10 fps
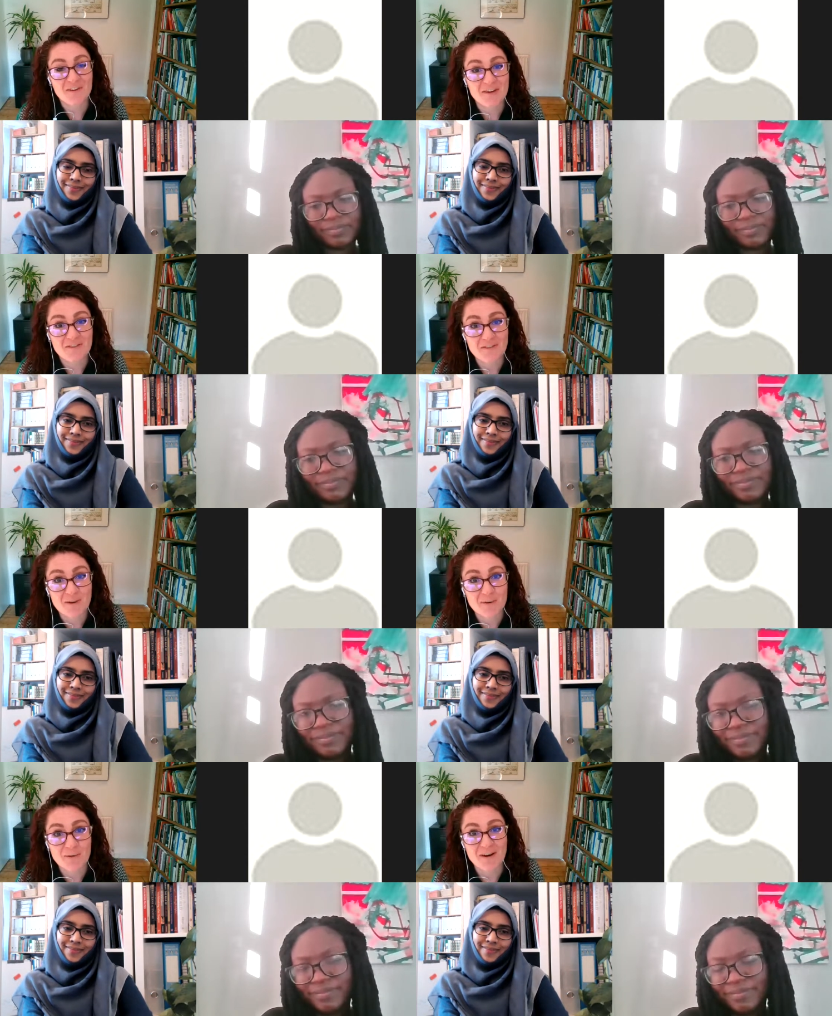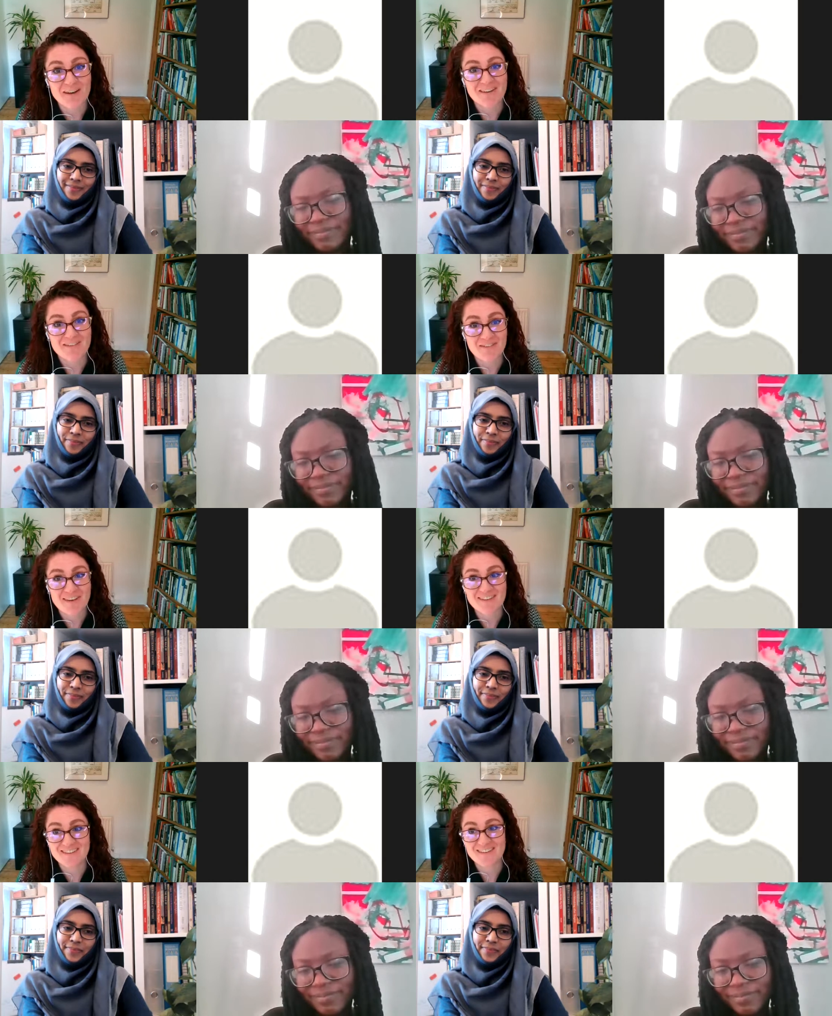Speaker 1: for, for your uh,
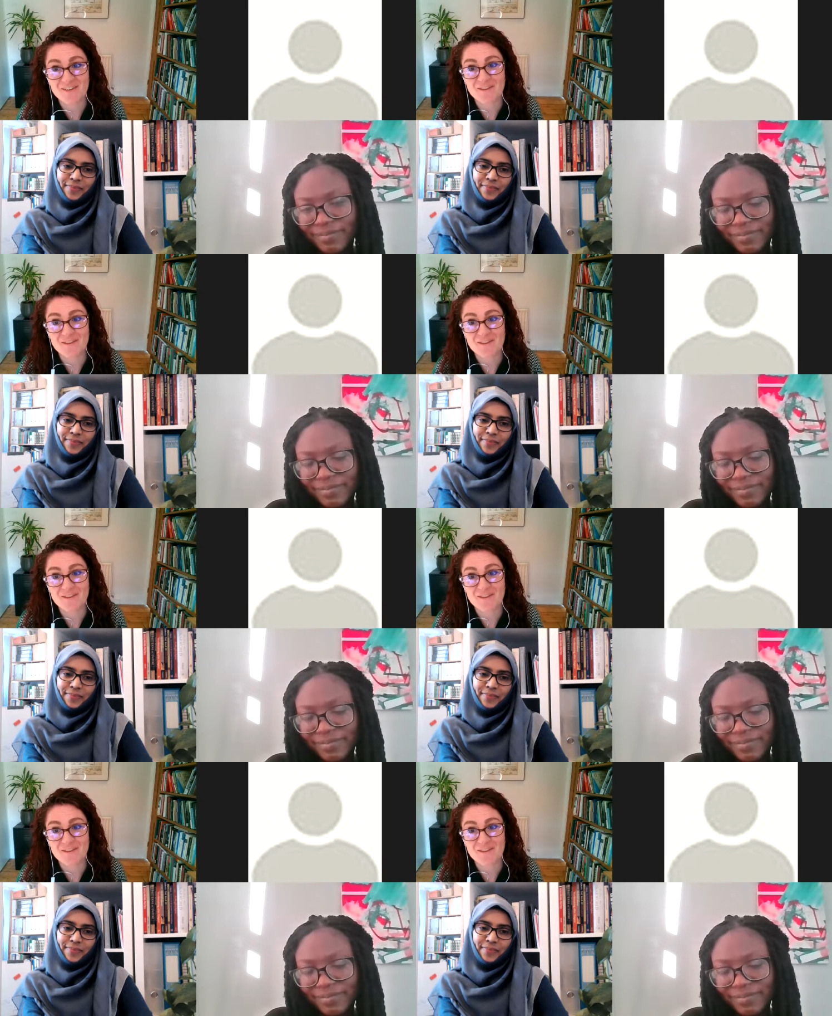reflections